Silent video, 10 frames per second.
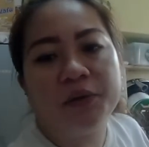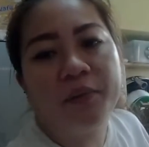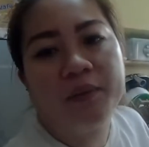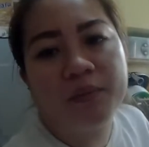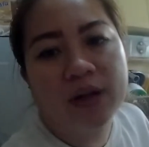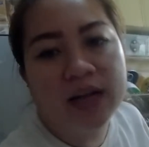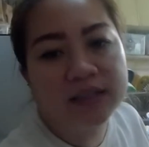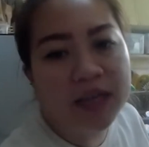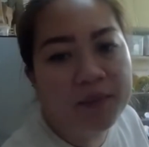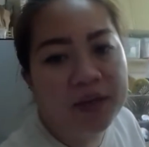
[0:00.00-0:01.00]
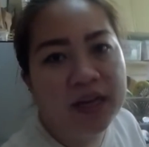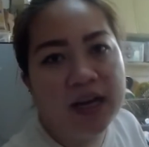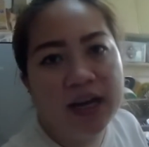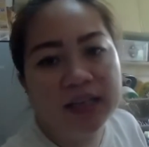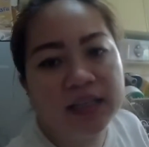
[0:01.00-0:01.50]
remember, ang tema ng
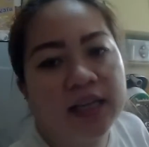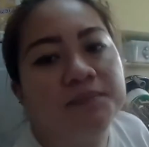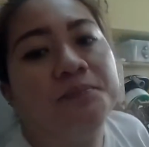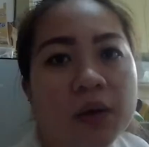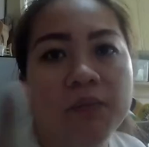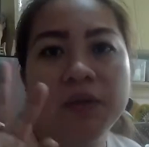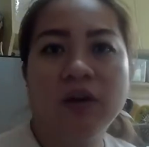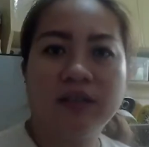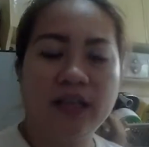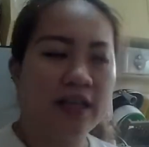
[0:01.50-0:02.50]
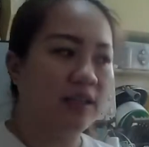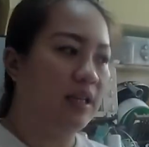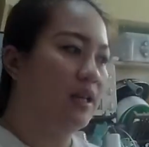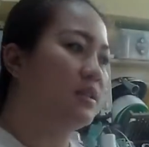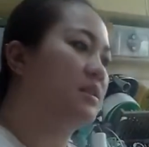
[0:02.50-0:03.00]
ating vlog
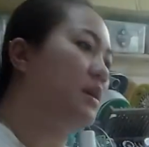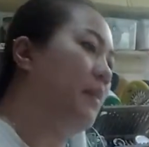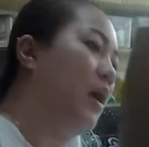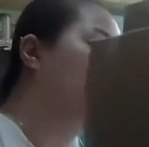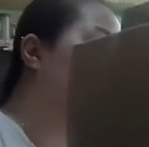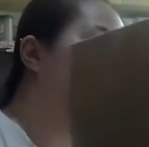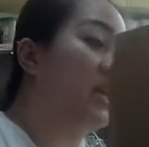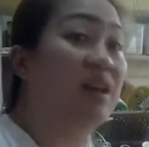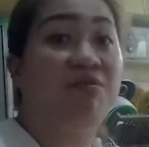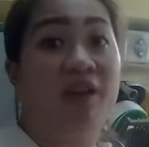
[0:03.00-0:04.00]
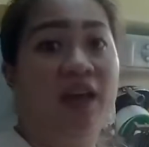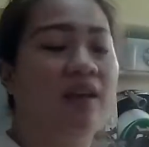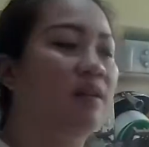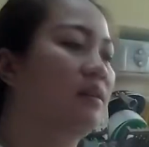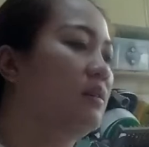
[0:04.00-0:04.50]
lately is about
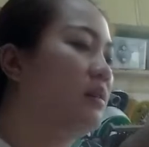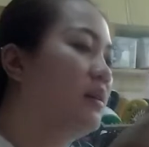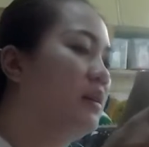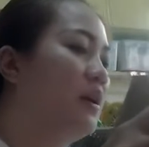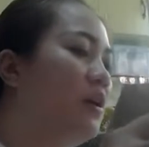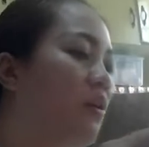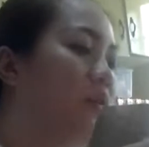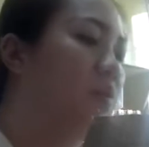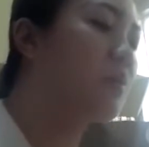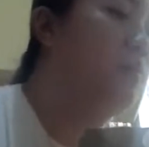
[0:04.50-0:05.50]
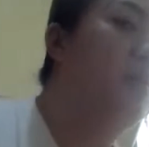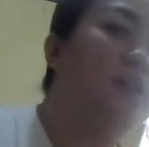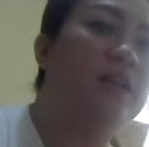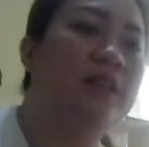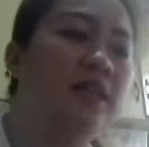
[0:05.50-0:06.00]
saving.
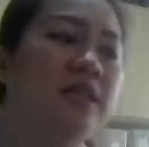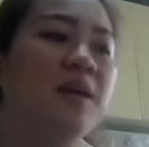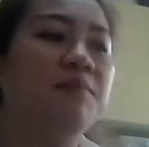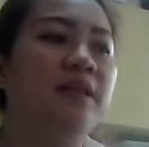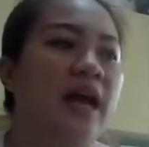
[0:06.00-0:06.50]
But at the same